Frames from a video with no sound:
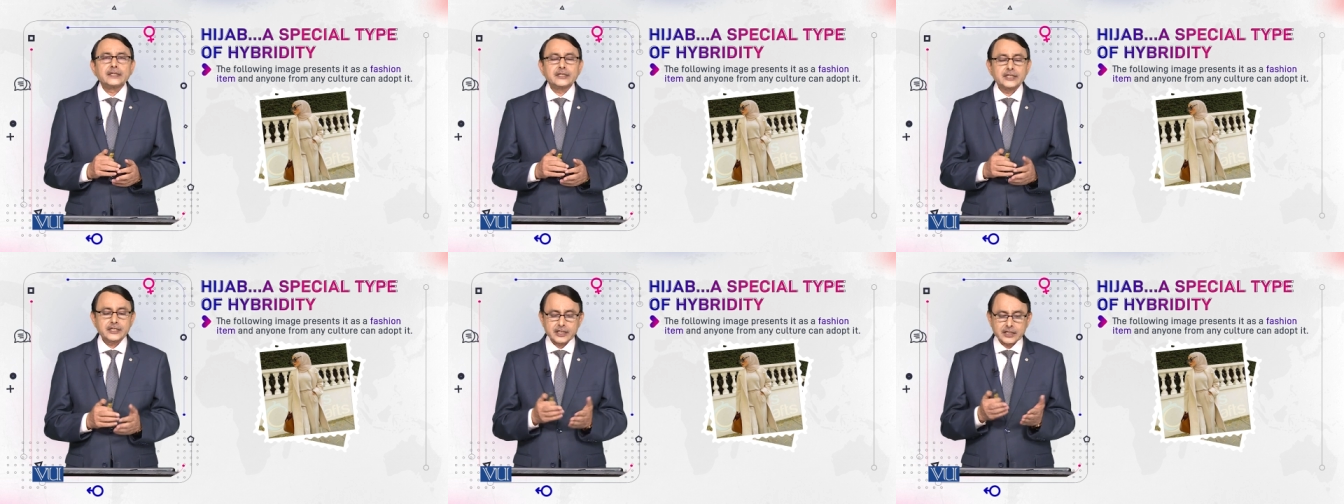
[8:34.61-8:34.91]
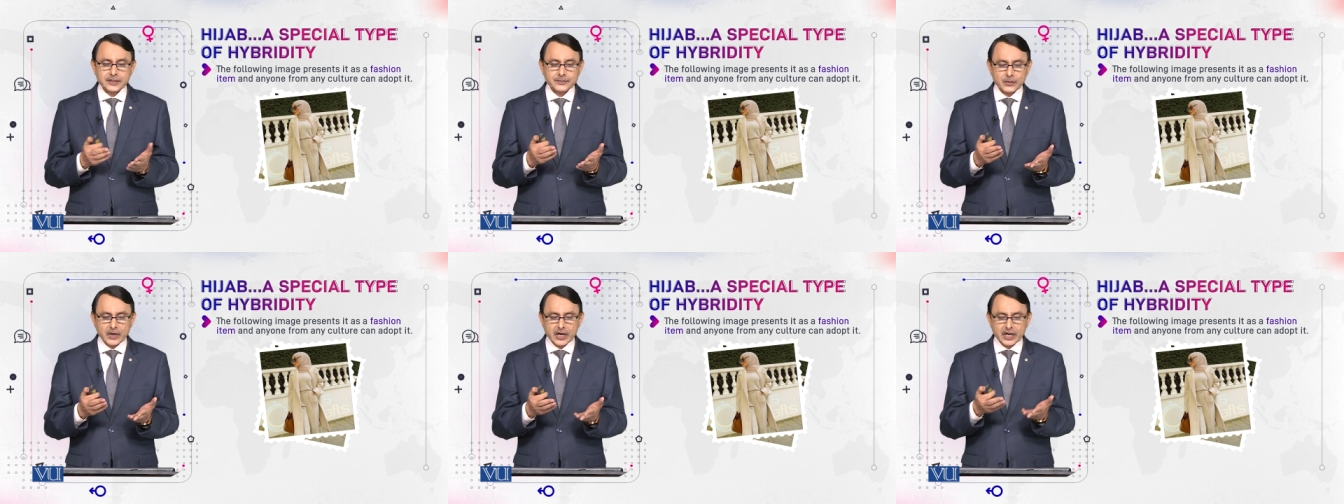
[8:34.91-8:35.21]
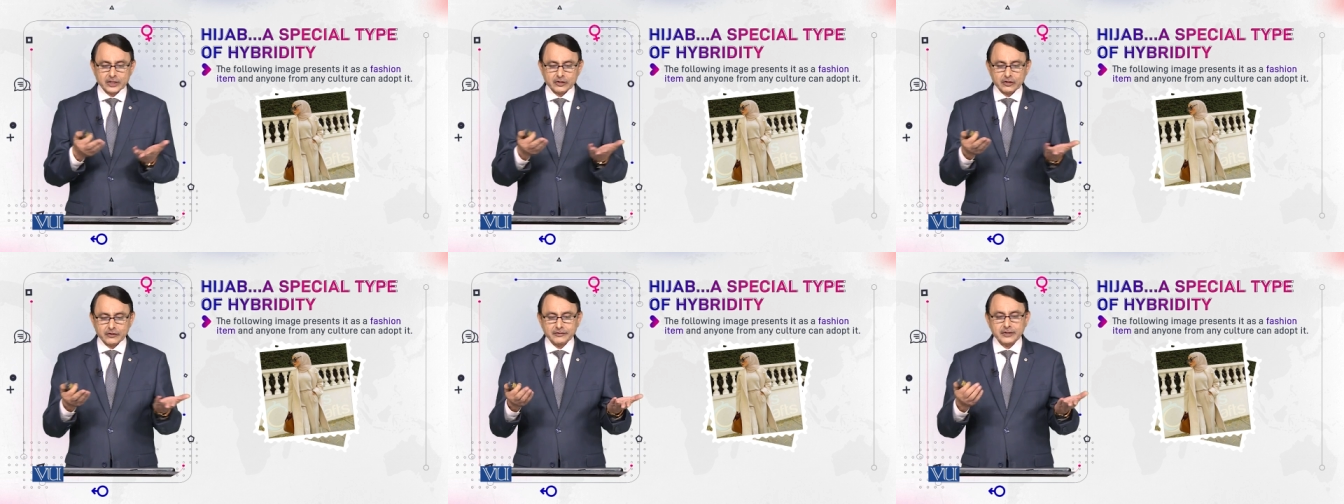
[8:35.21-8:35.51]
This is
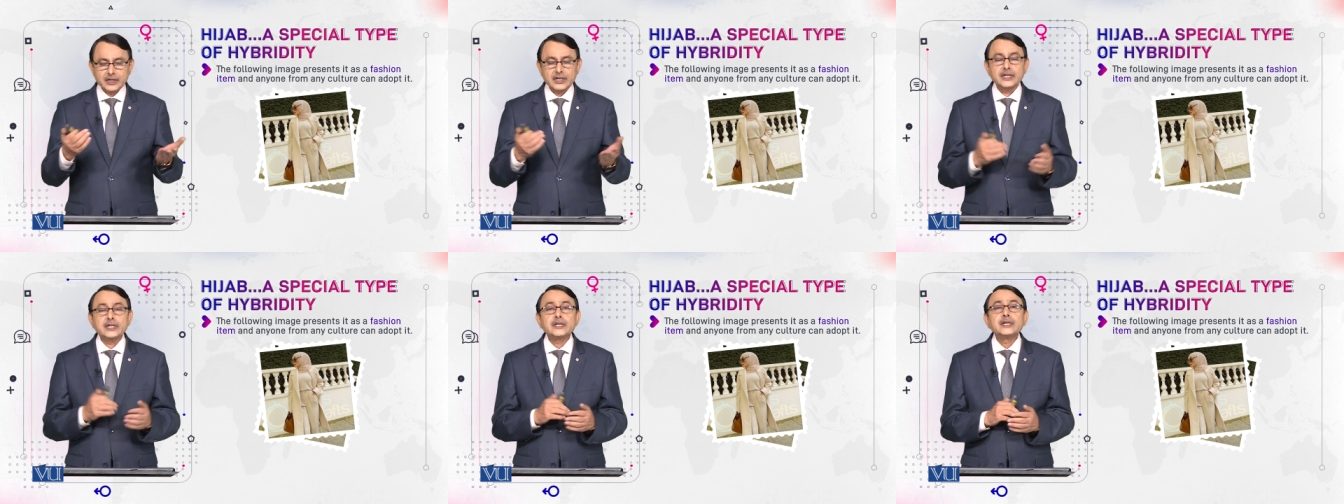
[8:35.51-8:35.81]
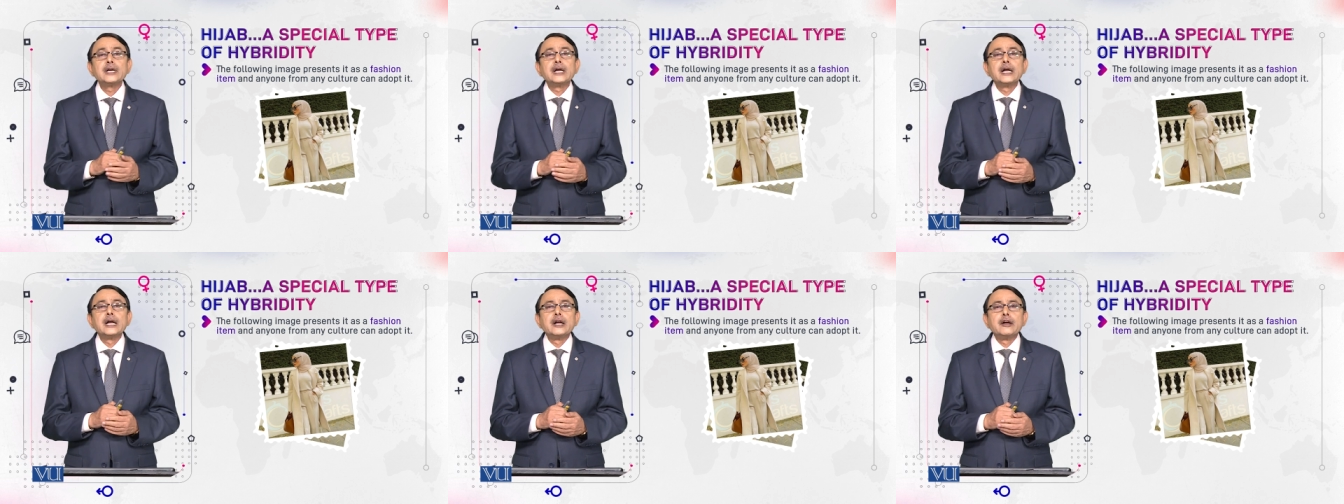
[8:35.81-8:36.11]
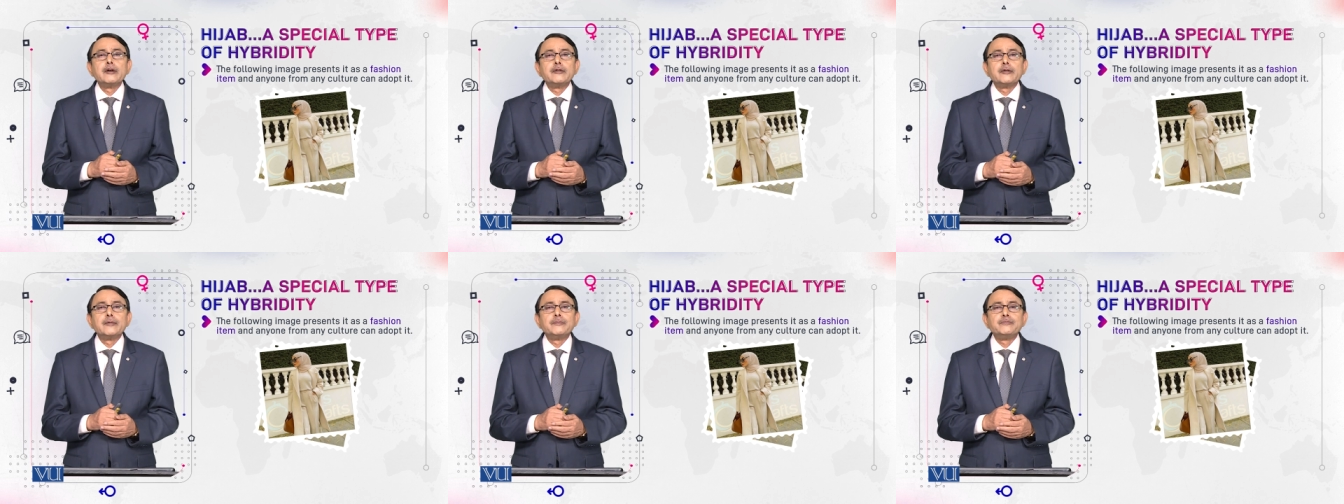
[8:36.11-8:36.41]
part of her
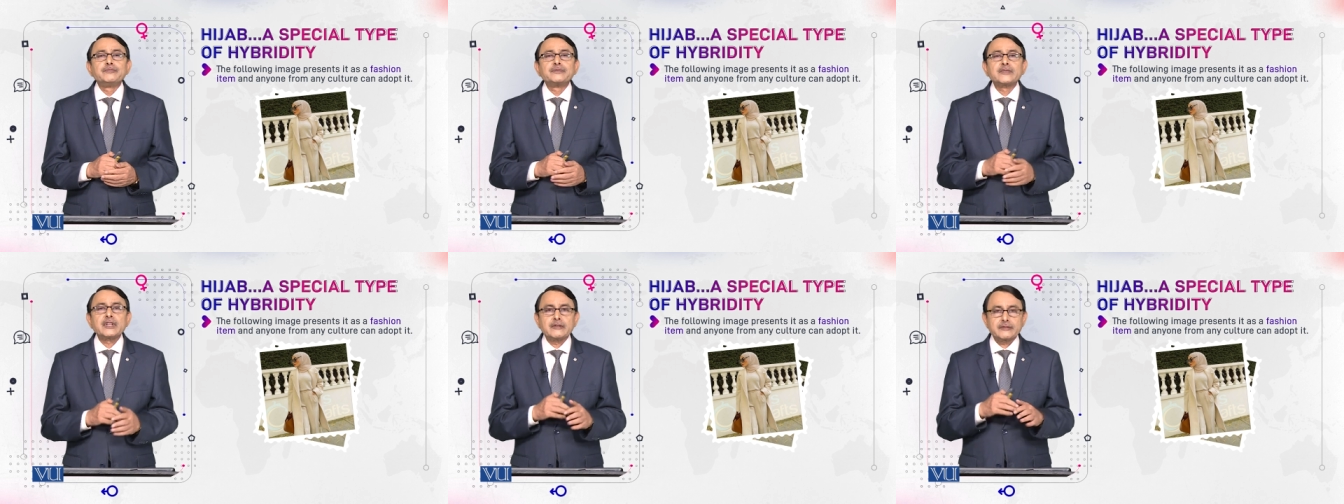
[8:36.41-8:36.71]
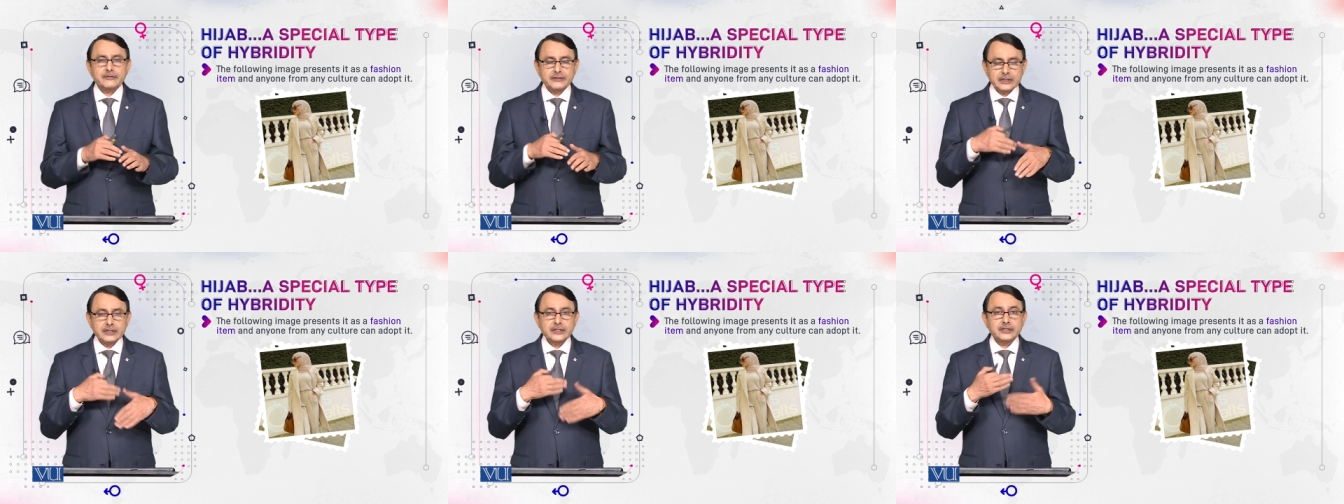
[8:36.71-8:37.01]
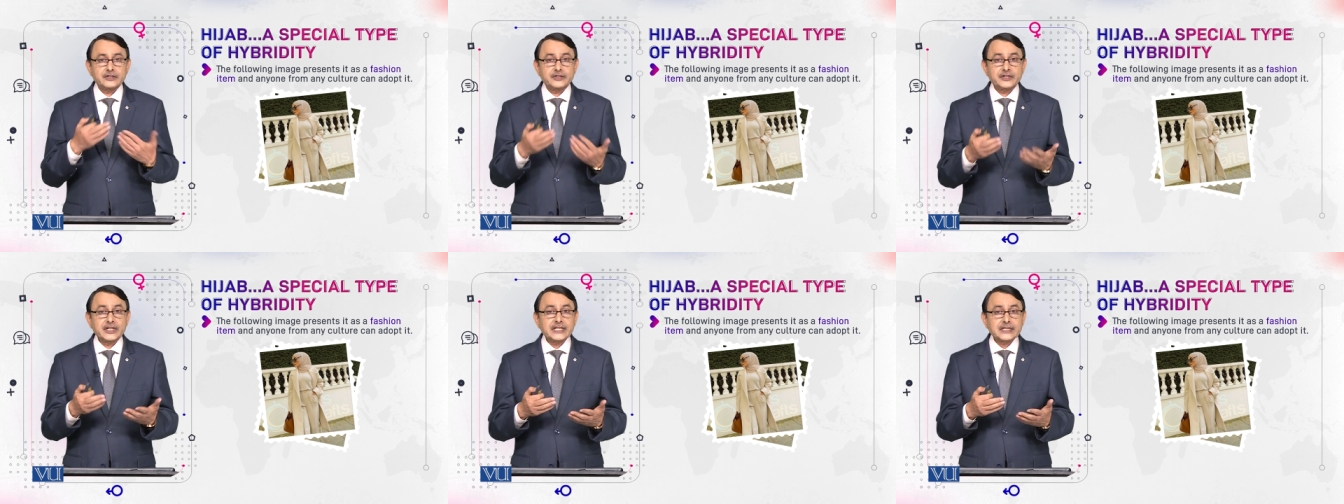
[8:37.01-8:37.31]

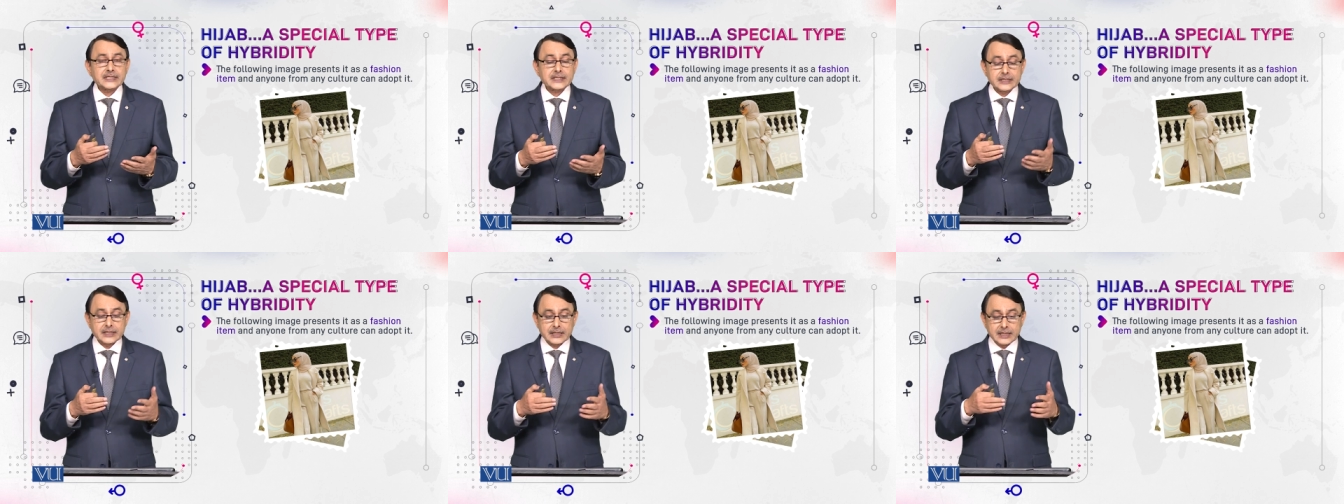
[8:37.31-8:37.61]
dress,